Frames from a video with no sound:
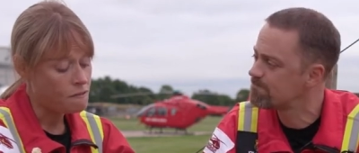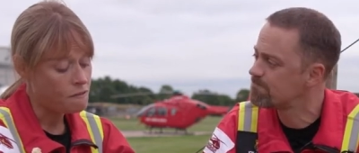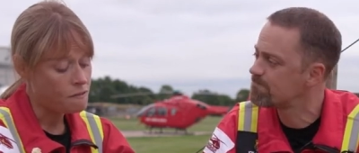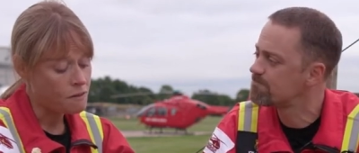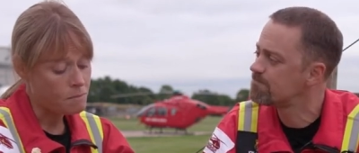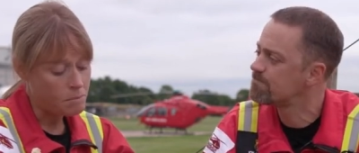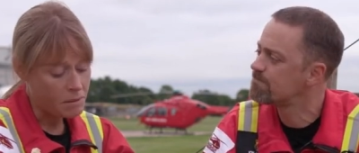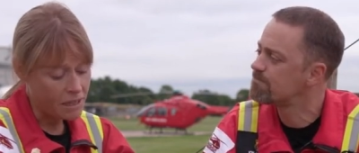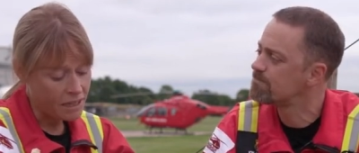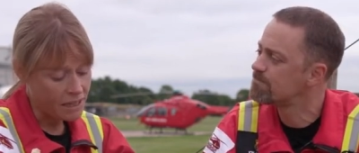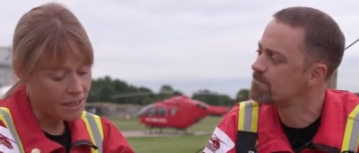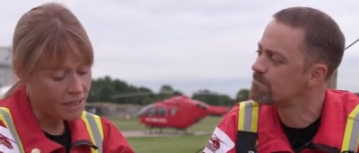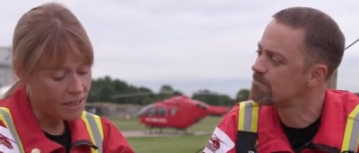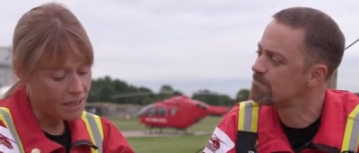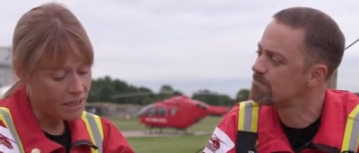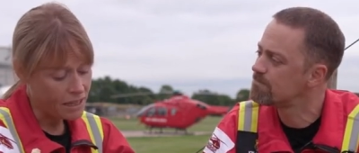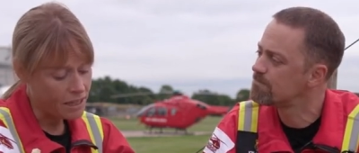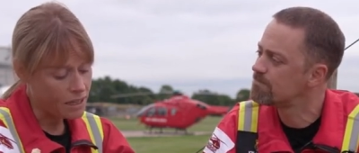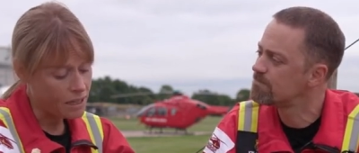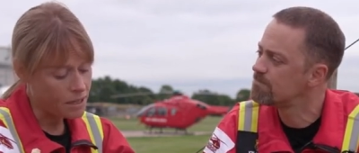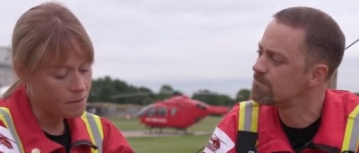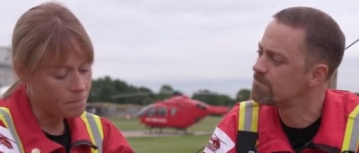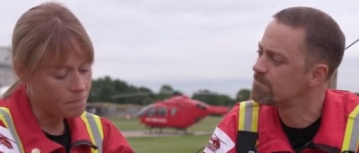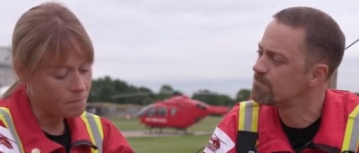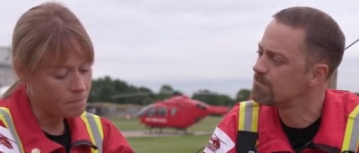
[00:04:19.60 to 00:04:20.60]
Speaker 1: For me,
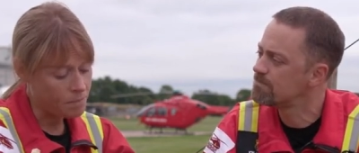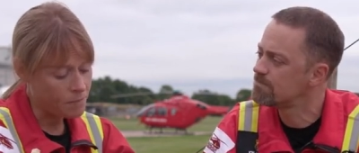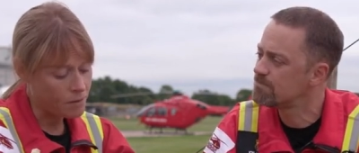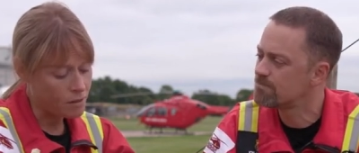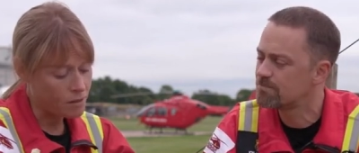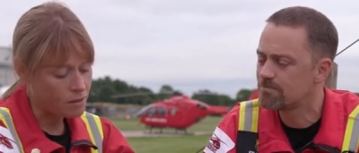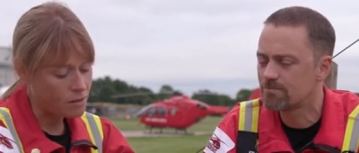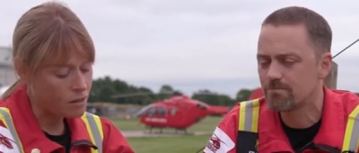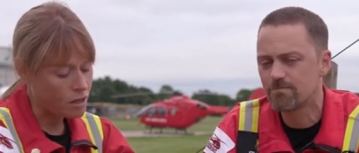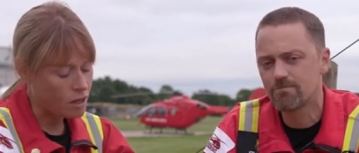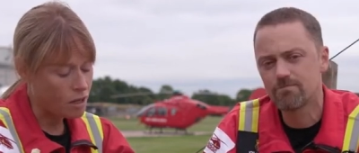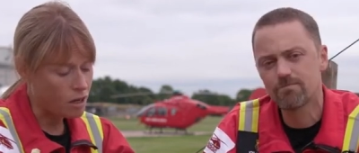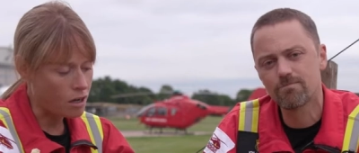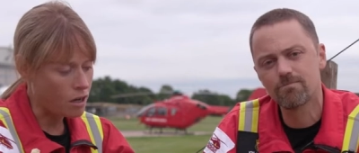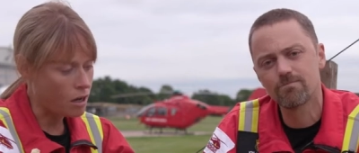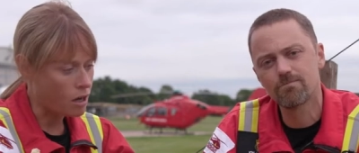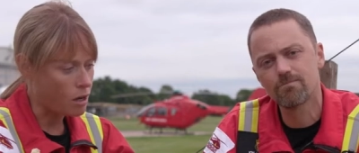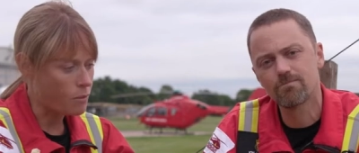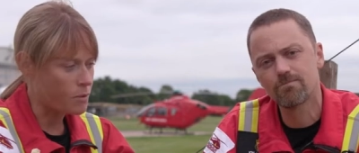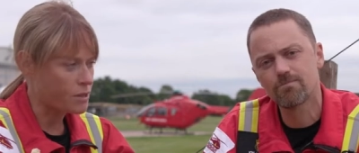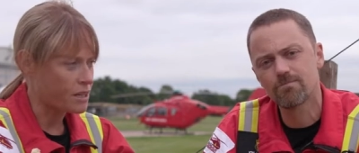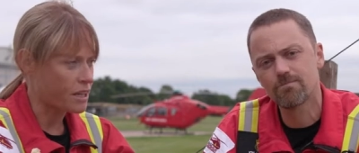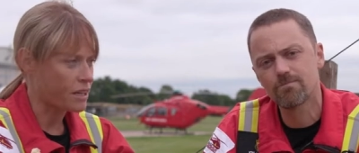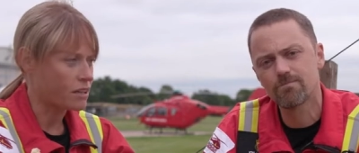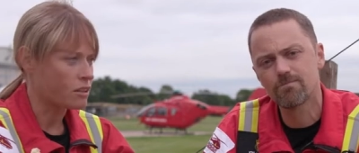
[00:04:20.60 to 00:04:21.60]
um, I
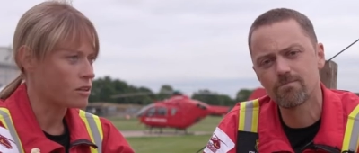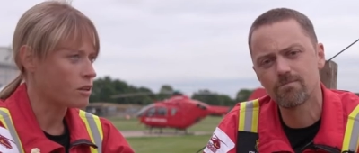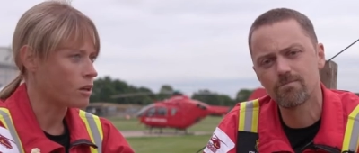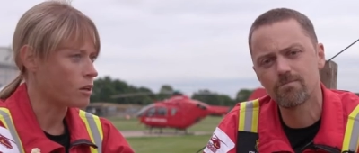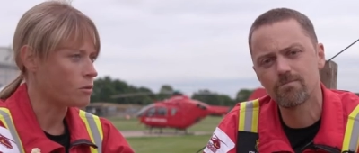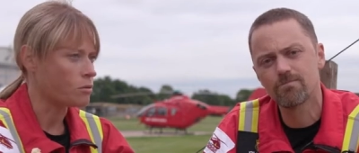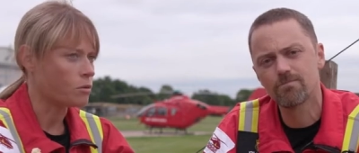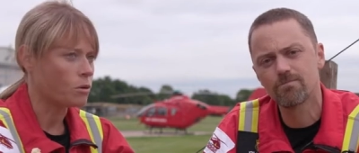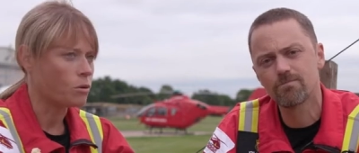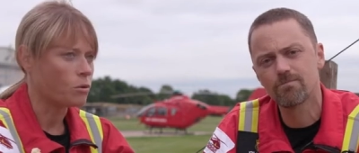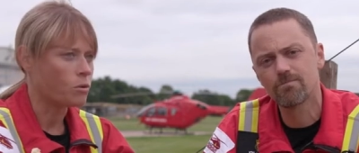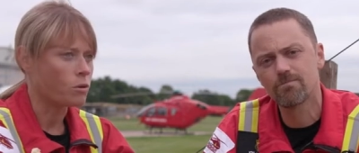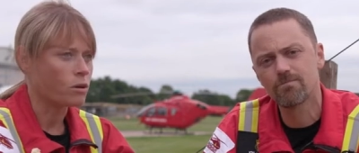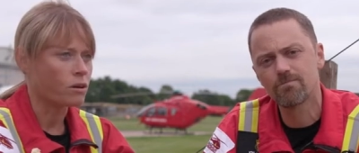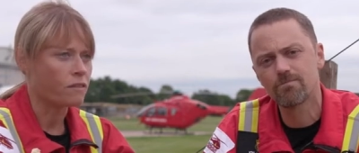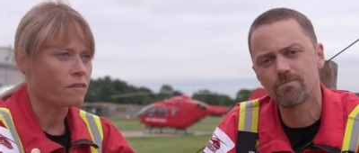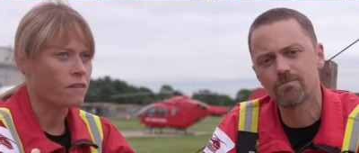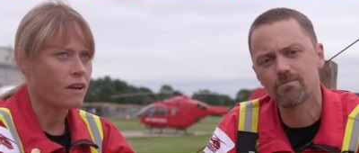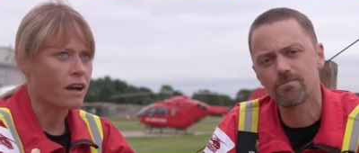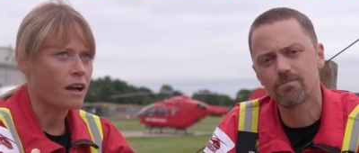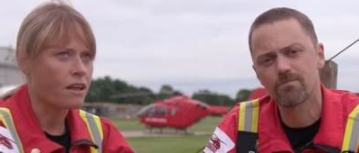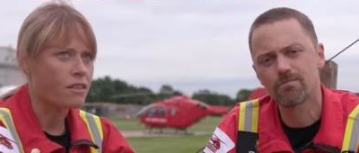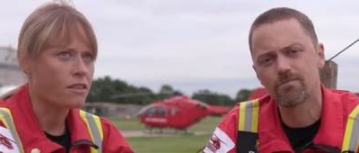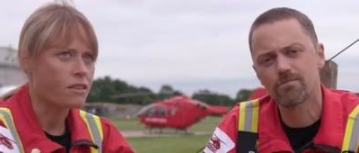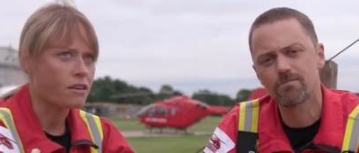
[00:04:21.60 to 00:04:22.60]
would echo all of
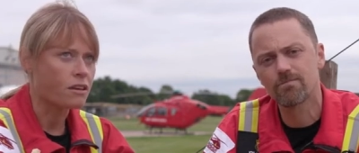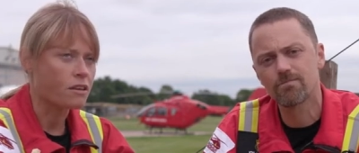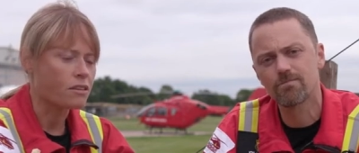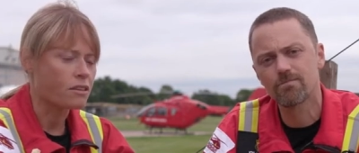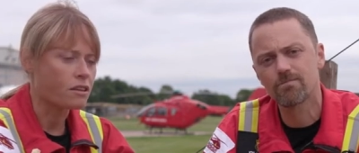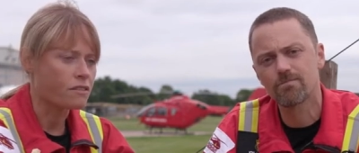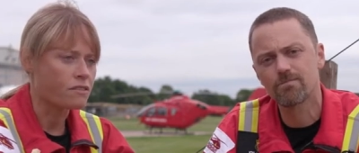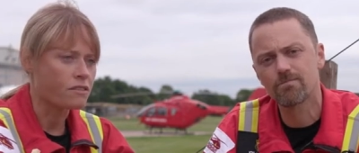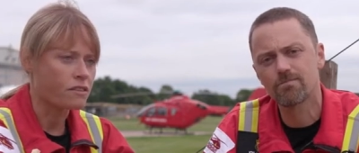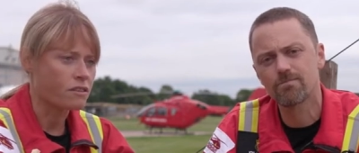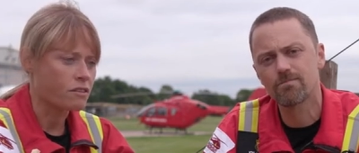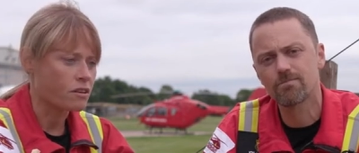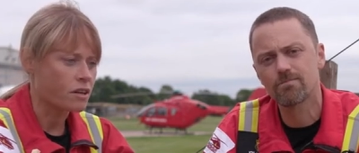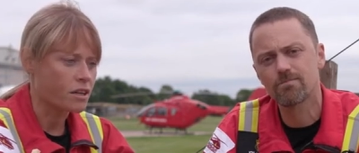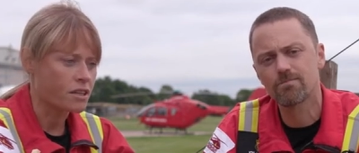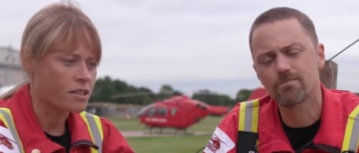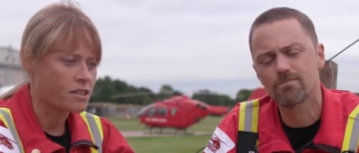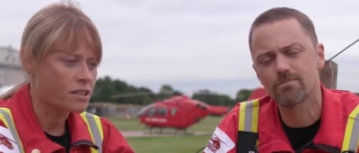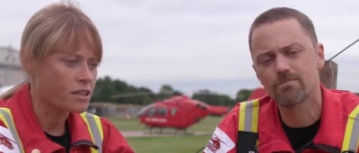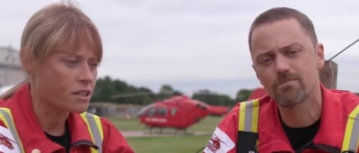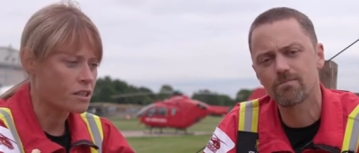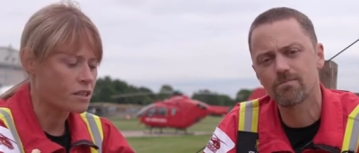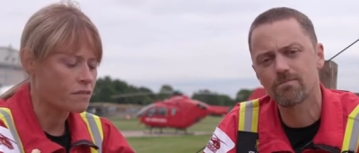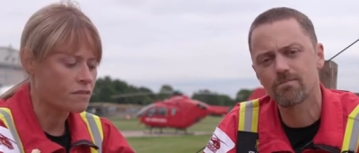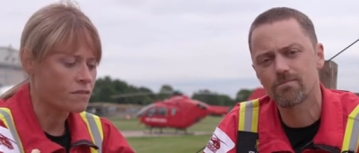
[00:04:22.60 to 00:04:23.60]
that, the, the
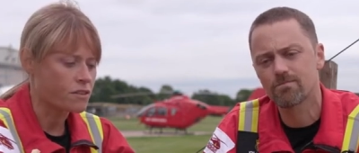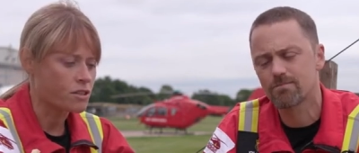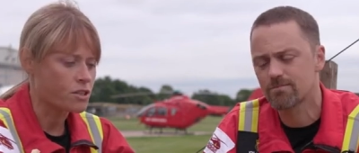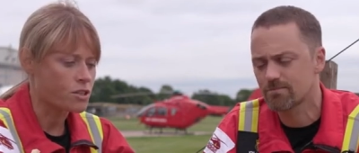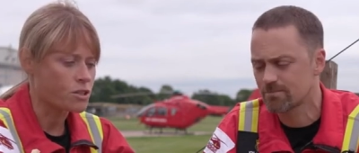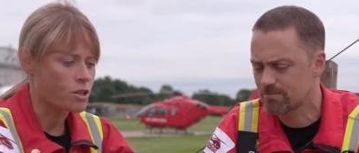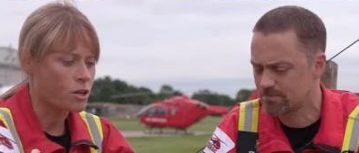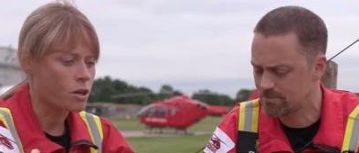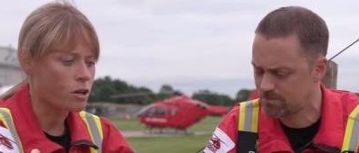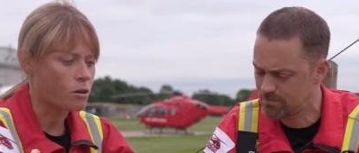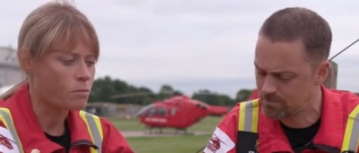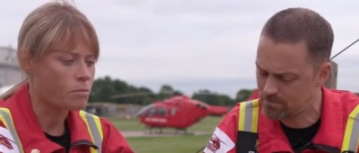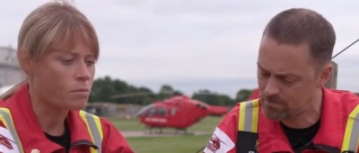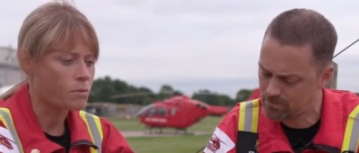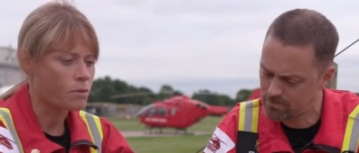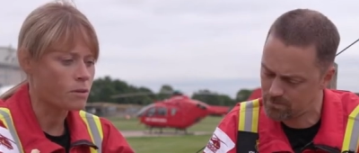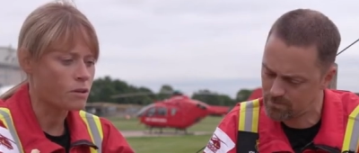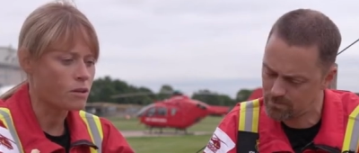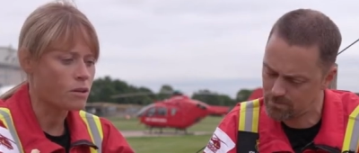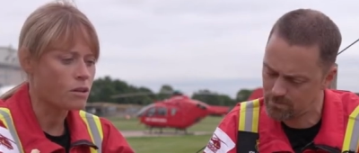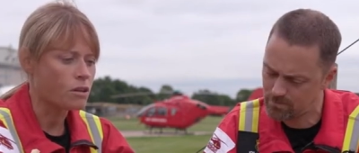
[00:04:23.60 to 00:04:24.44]
variety of the job,